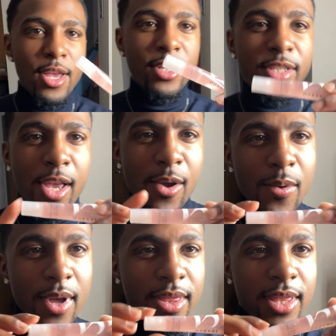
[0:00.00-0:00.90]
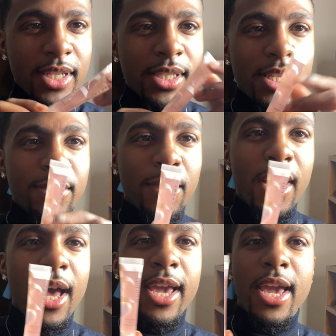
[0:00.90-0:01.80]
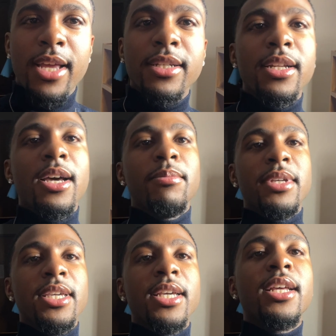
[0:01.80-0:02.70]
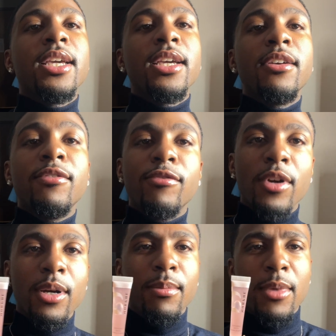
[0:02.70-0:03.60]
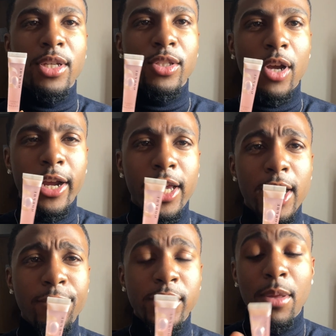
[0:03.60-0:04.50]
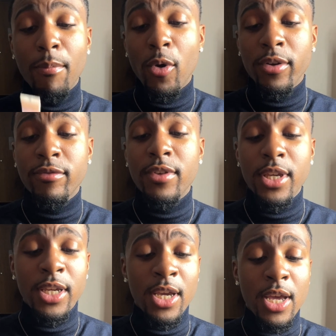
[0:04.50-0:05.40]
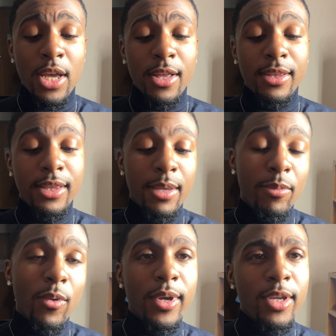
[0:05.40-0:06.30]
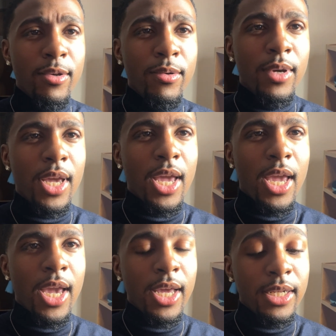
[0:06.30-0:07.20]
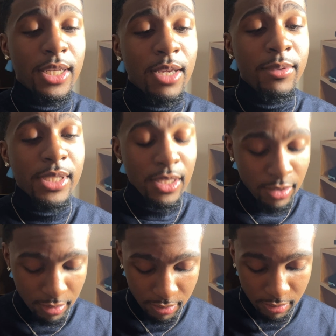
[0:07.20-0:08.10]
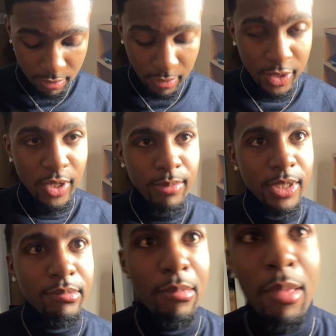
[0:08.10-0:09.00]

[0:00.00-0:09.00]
So this is what I ended up getting from Target. It was the Morphe lip oil and it was either, oh, I dropped it.